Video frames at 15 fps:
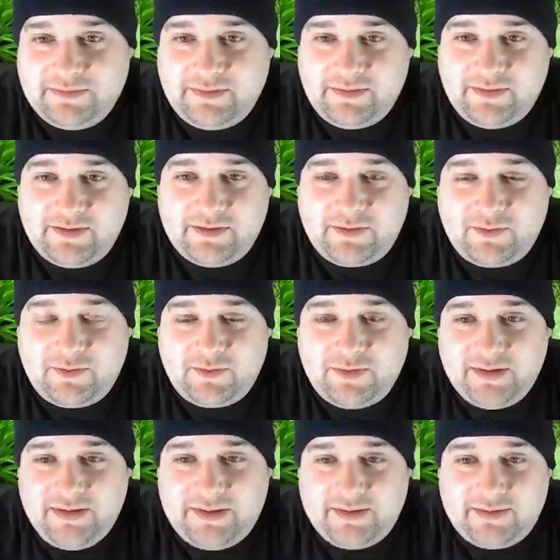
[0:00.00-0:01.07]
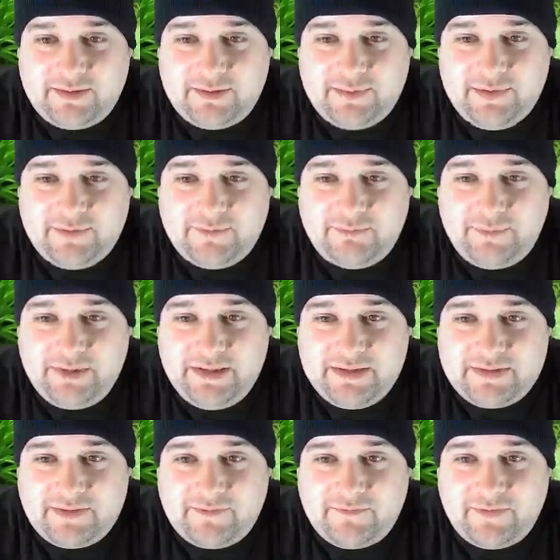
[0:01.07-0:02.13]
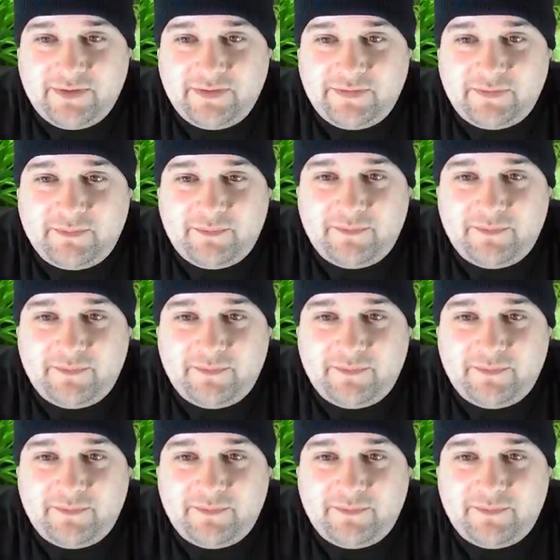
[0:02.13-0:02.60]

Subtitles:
The chlorine and a little bit of bleach the first...